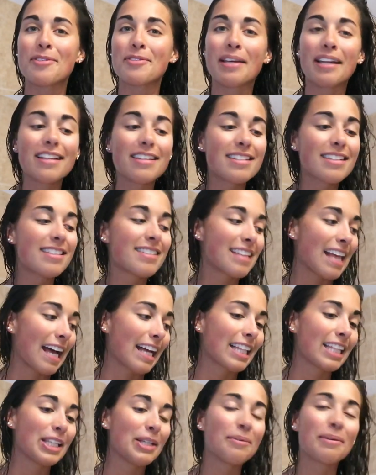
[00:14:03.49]
So that is
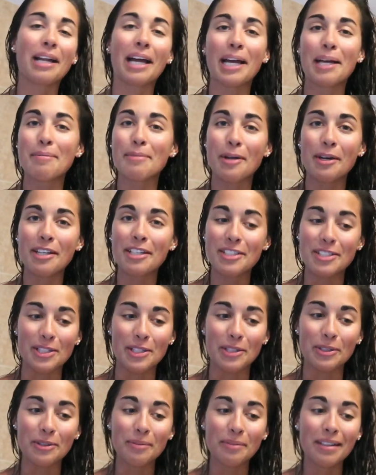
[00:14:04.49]
exactly what I am going to
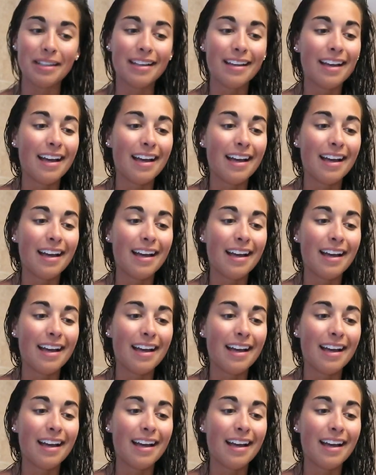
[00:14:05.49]
do.